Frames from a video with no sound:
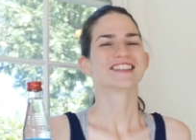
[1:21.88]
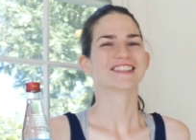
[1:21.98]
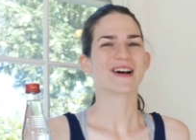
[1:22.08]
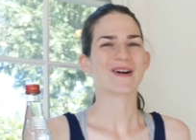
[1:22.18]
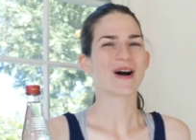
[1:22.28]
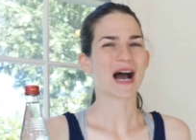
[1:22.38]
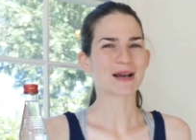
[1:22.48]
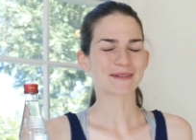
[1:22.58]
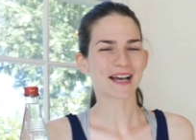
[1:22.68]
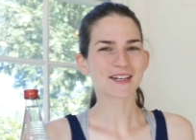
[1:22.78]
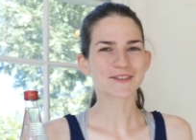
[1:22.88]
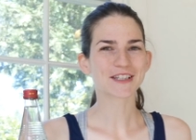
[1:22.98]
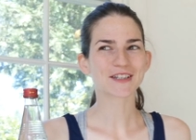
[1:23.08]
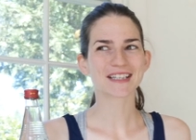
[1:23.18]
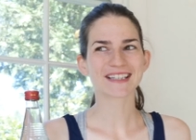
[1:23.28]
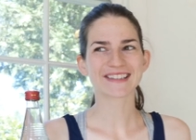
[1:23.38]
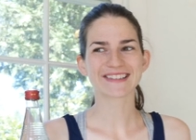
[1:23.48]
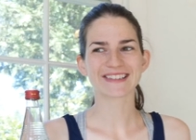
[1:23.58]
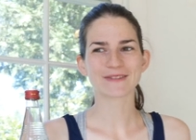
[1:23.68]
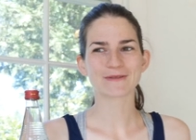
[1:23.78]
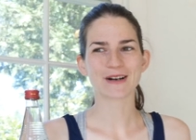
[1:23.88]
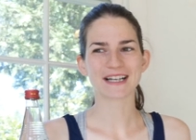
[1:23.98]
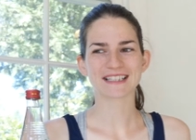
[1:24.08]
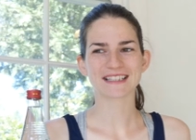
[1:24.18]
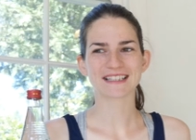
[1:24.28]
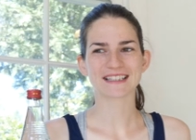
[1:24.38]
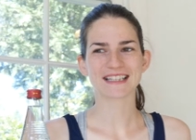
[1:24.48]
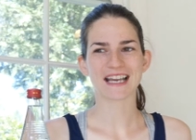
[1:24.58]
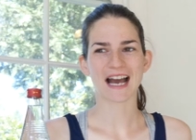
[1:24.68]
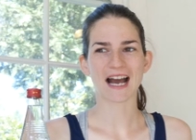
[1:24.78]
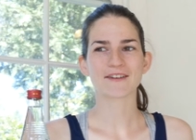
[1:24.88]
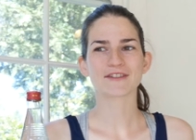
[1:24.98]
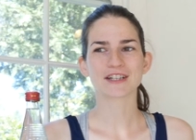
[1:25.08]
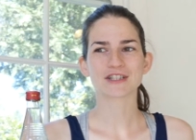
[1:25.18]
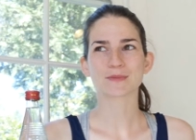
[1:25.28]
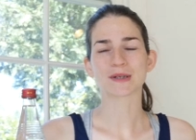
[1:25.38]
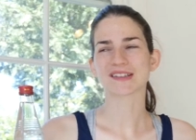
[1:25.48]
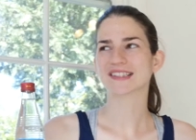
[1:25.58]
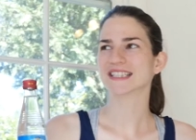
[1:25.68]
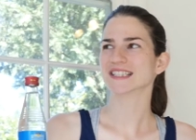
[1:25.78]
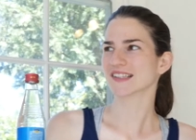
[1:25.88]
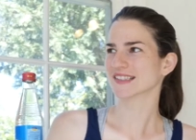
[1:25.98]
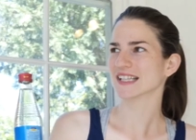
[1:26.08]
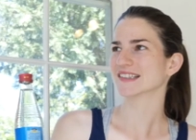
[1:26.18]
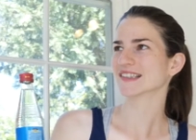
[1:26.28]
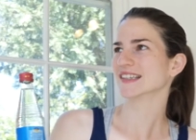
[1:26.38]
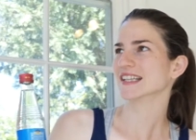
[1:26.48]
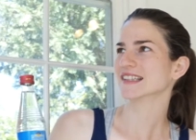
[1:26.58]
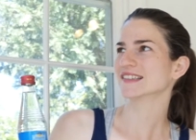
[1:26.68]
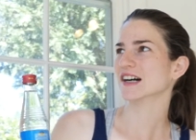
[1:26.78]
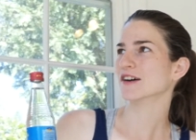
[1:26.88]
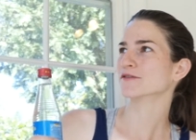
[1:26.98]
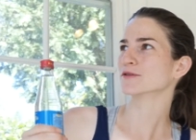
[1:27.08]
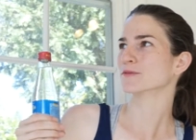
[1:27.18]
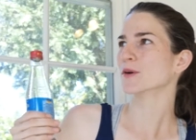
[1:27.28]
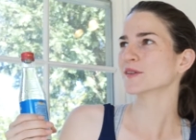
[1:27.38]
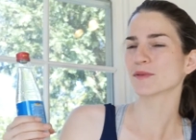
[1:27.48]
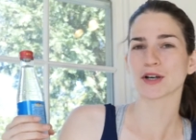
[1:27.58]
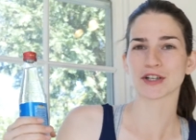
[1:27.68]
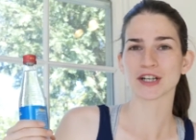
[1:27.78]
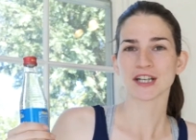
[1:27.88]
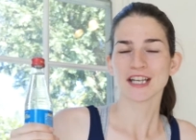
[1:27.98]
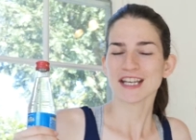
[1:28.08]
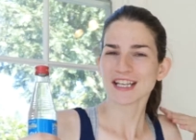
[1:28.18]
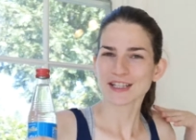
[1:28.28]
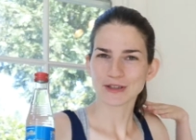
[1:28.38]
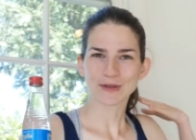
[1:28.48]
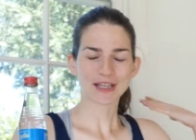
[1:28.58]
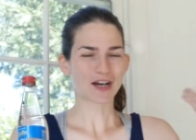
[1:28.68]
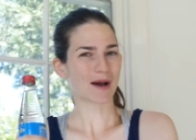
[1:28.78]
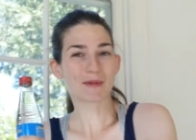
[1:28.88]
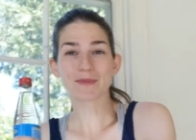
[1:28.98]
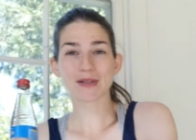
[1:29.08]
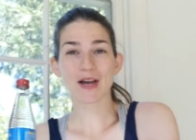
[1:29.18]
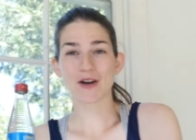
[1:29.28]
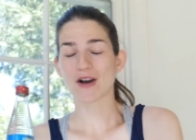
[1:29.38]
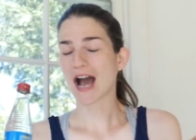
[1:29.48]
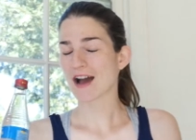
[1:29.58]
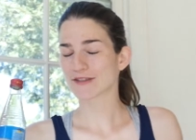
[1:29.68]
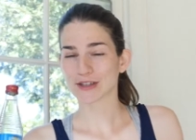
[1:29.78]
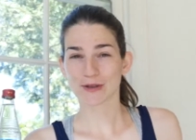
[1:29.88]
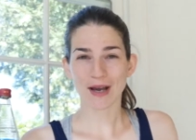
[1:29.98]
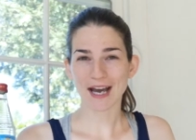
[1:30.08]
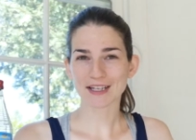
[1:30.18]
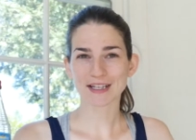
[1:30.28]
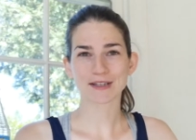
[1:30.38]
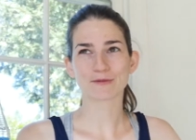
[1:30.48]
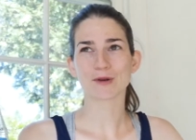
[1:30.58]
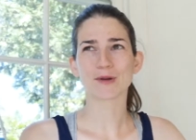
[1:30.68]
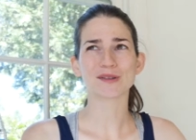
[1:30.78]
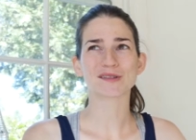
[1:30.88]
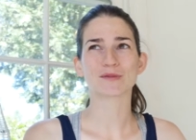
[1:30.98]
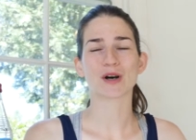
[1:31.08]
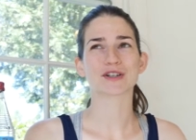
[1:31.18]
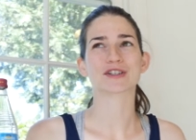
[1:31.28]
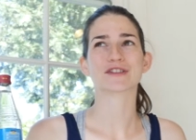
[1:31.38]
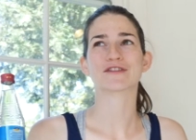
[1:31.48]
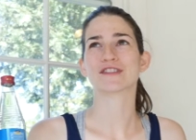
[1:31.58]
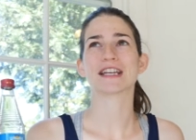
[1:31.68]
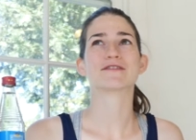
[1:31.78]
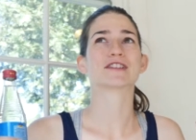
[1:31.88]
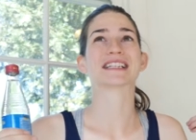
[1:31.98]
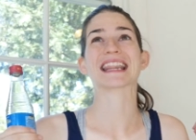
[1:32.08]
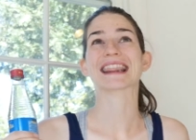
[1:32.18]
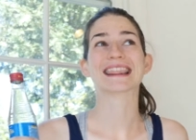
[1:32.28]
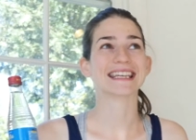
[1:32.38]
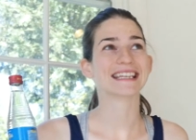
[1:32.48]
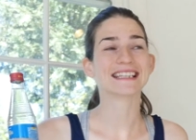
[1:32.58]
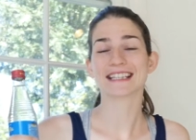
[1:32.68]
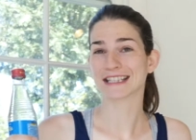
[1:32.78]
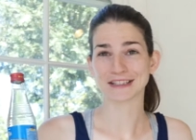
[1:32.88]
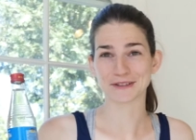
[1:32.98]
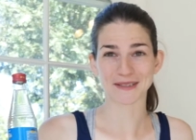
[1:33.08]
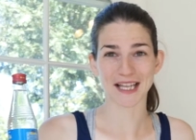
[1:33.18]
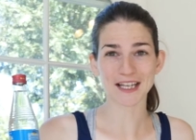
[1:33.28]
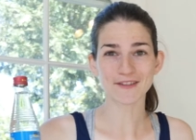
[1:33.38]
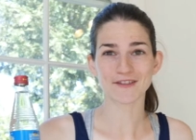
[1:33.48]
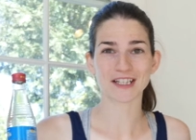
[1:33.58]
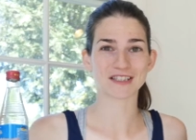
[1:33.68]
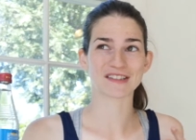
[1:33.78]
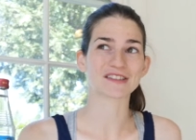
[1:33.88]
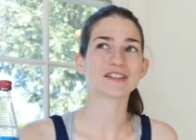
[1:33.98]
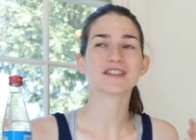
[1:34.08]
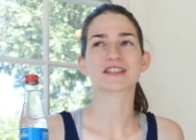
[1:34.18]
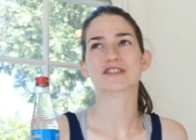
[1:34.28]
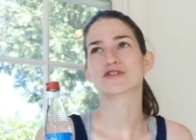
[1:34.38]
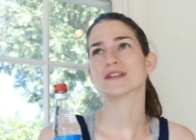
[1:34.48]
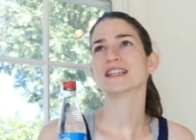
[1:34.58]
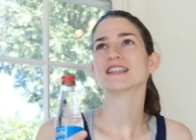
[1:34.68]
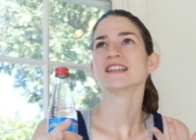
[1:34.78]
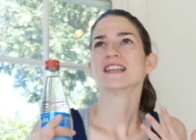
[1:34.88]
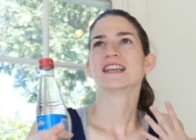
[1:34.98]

So I'm kind of curious what the average person in the States thinks of rosewater. You can comment below. Have you had a rosewater flavored thing in your life? A dessert, a drink,